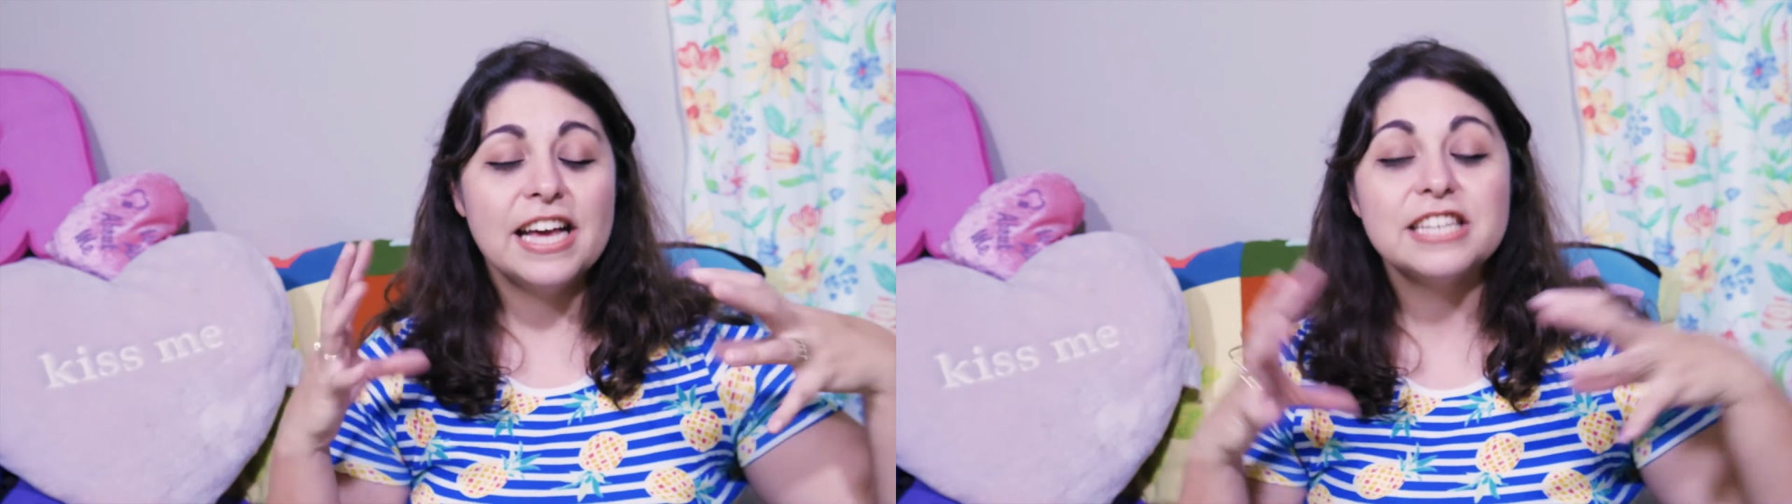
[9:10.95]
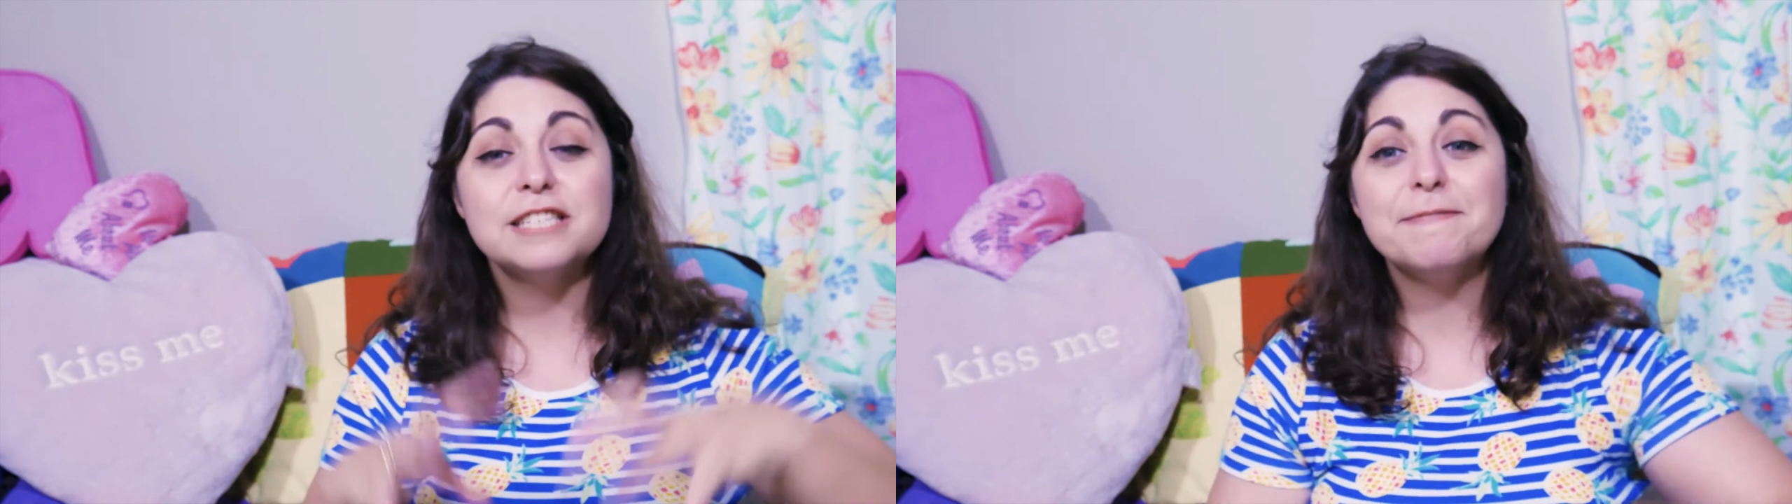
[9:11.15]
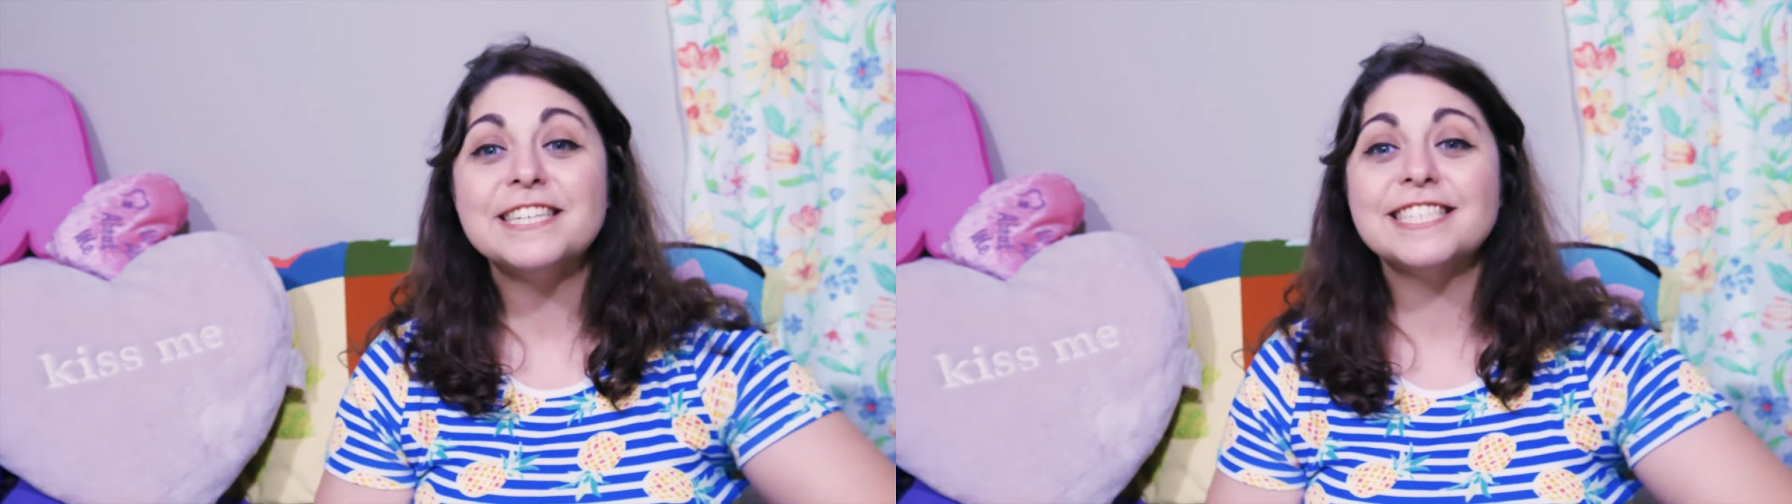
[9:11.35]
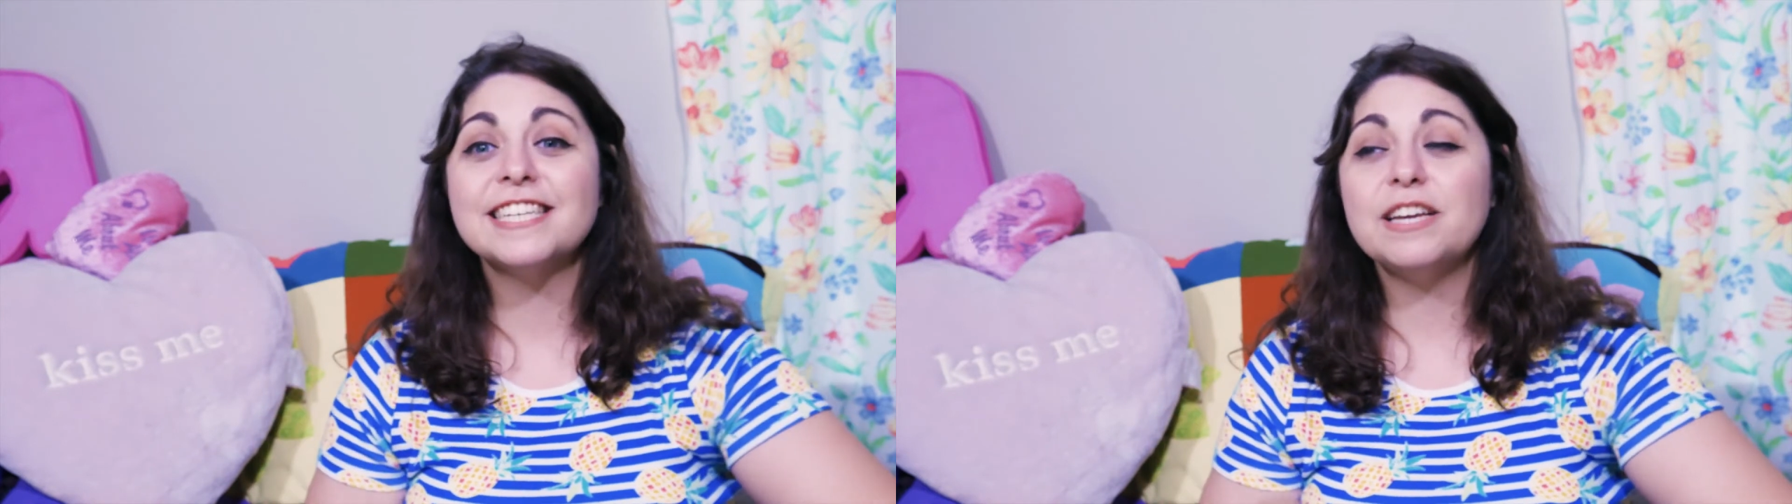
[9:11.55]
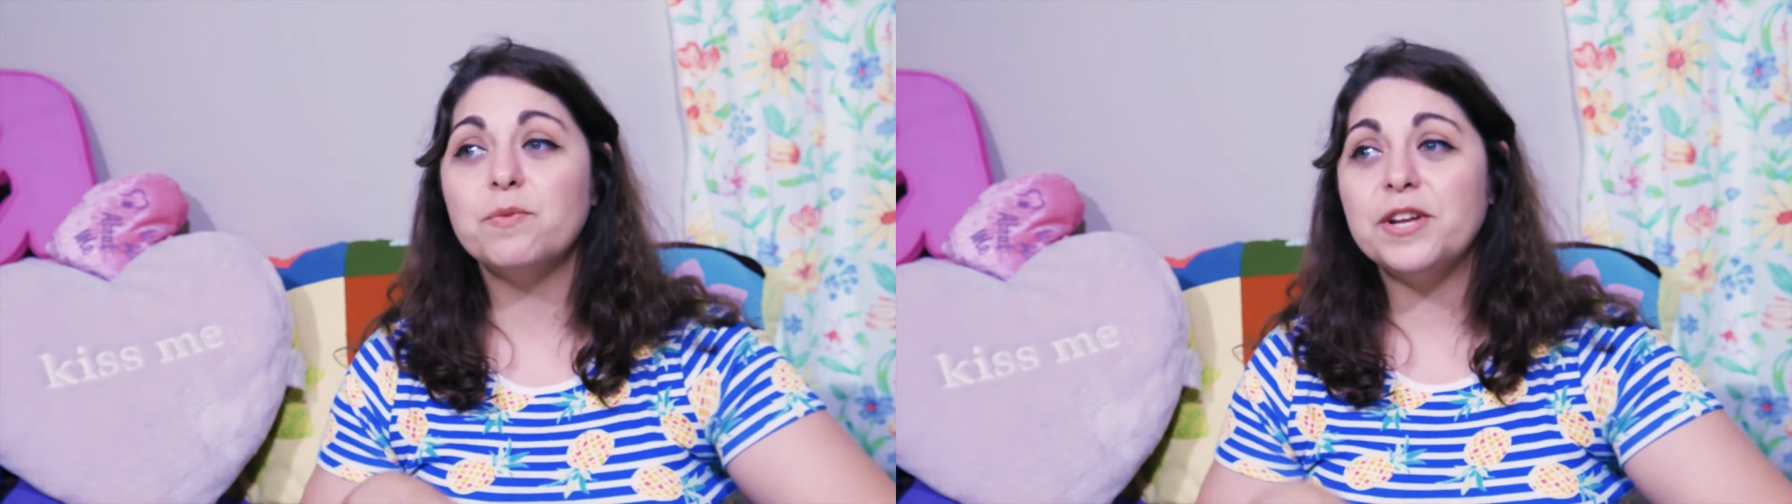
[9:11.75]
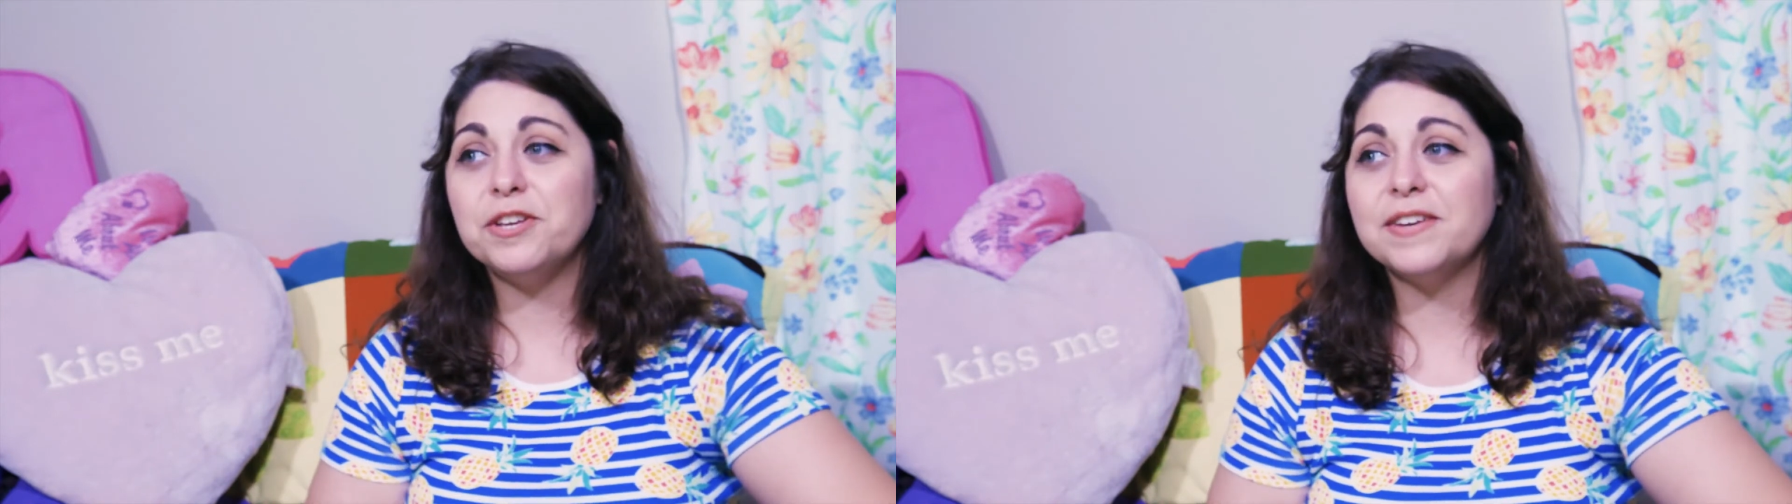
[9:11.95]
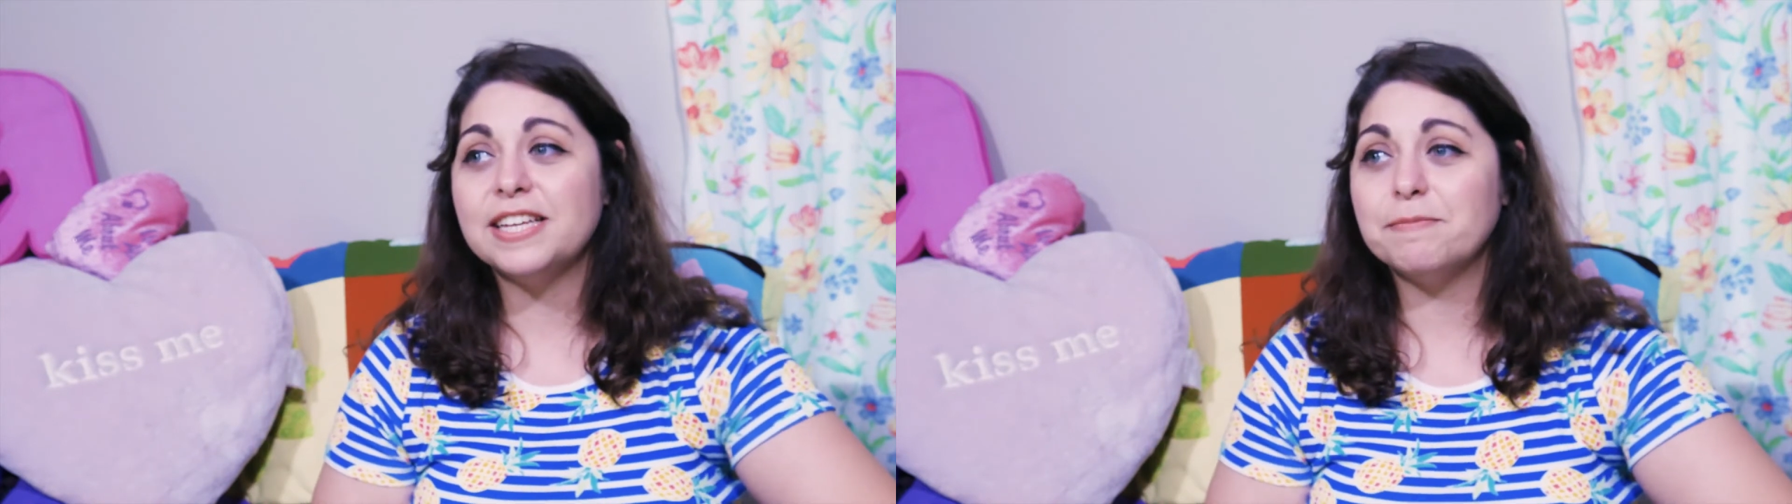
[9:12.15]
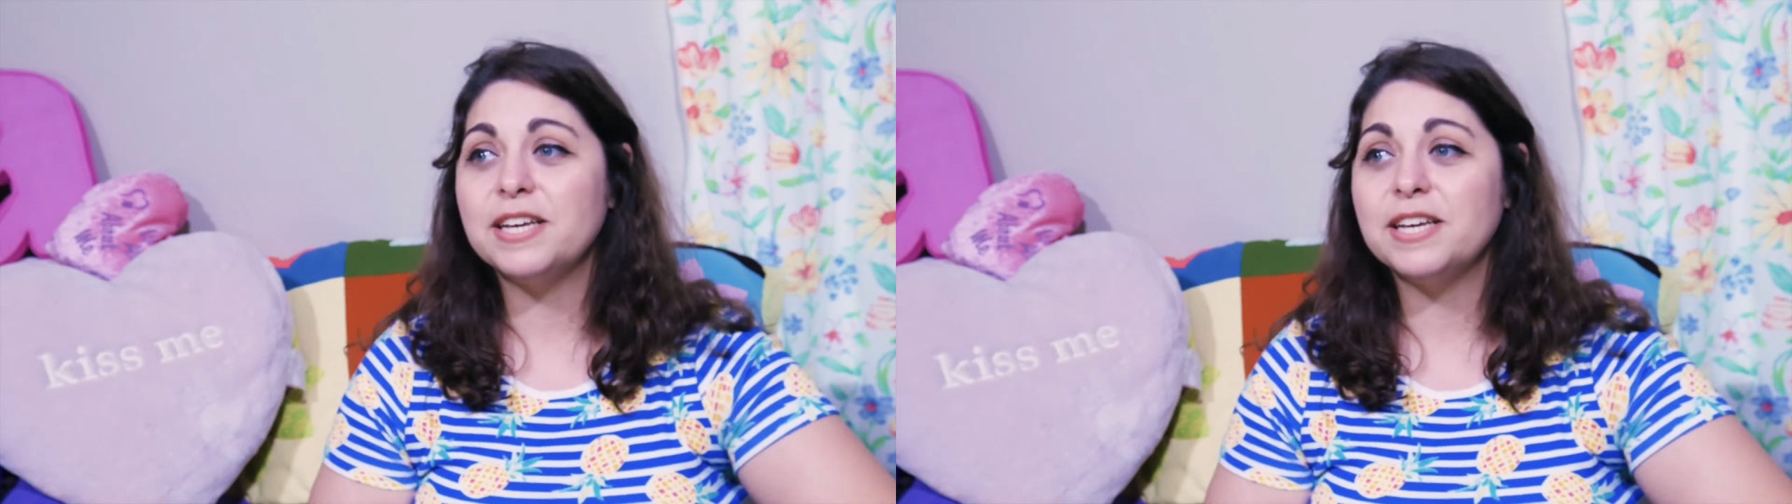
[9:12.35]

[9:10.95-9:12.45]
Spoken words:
especially when you get